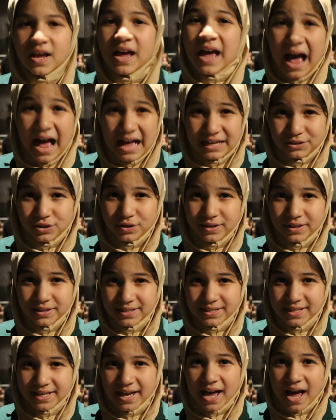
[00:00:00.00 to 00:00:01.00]
As you can see,
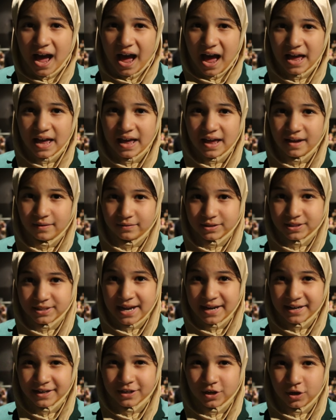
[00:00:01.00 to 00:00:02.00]
I have
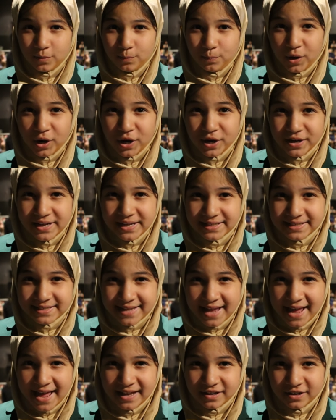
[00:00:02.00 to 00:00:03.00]
Senator Bernie
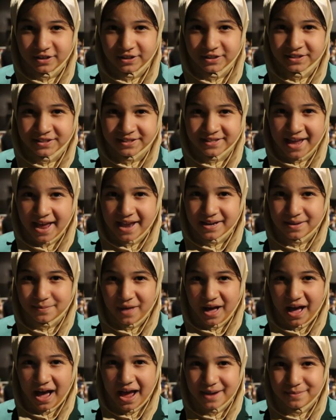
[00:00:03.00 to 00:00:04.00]
Sanders standing
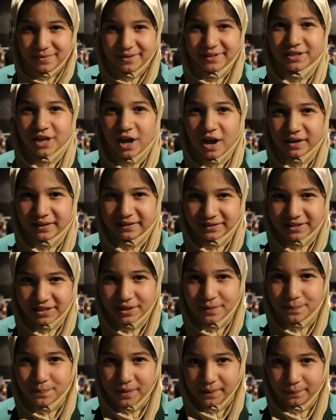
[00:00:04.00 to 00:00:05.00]
behind me talking to the
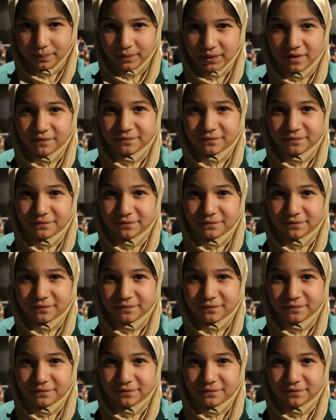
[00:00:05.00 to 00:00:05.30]
people of